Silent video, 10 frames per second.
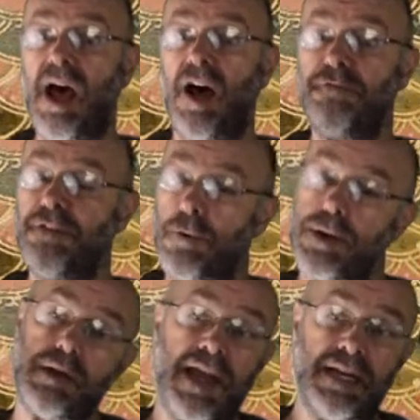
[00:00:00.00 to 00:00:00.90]

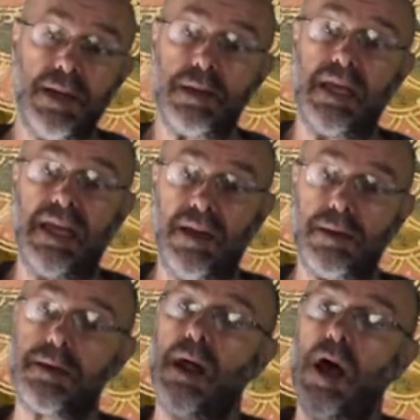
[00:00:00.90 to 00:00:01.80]
Pherecydes
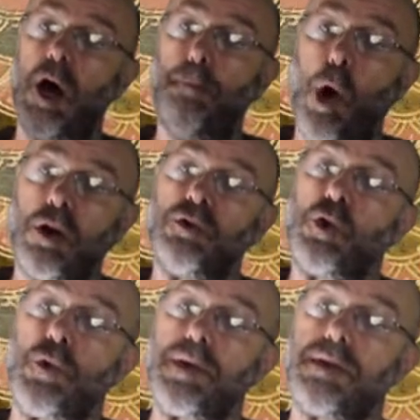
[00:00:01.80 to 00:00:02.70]
is
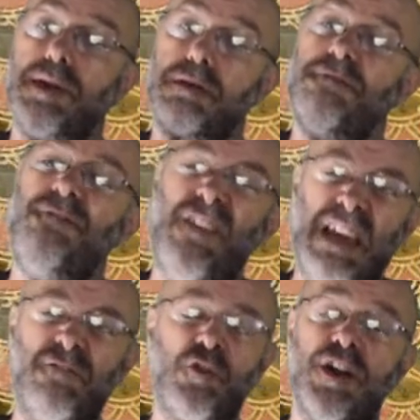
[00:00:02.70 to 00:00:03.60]
Apollodorus'
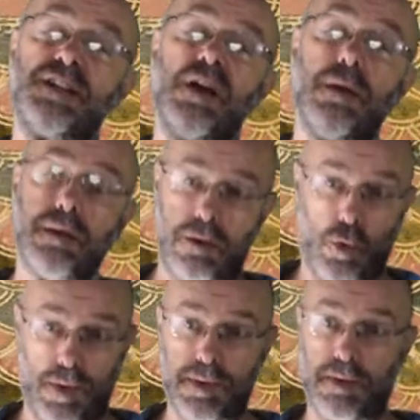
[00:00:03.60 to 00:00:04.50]
favorite
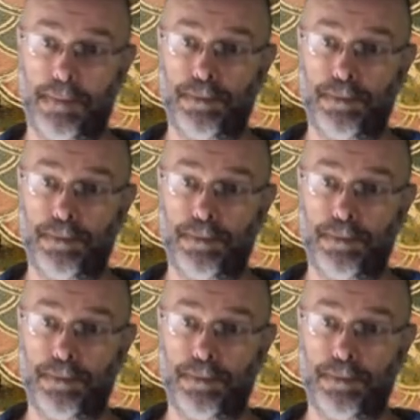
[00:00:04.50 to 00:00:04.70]
source.